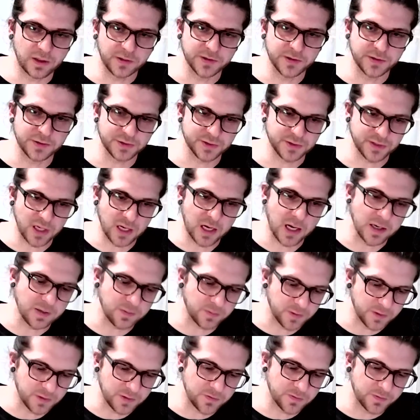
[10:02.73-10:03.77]
your side.
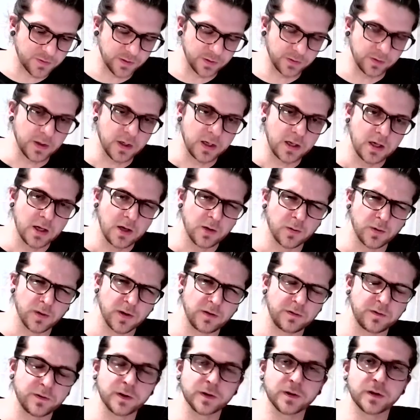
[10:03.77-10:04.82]
When you feel, when they
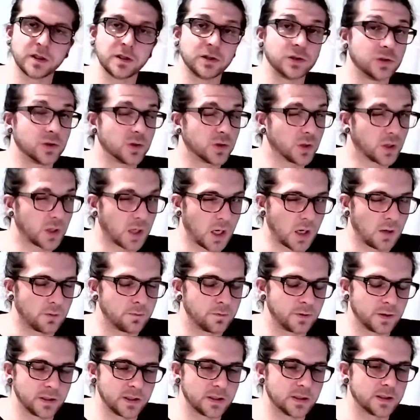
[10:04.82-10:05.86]
feel that you're
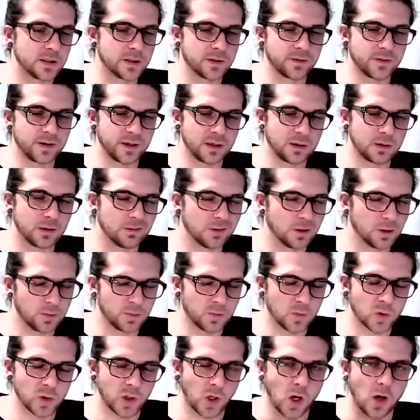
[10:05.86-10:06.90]
confident, they're a little
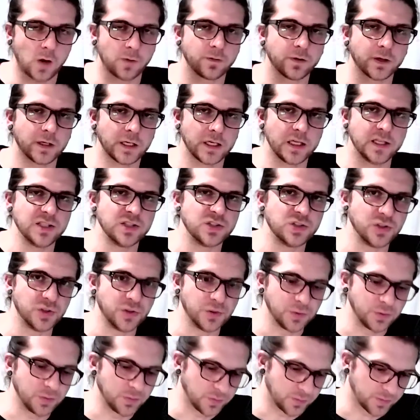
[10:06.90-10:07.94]
more confident in
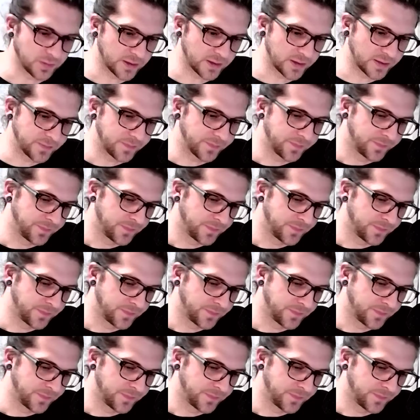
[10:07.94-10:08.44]
you, right?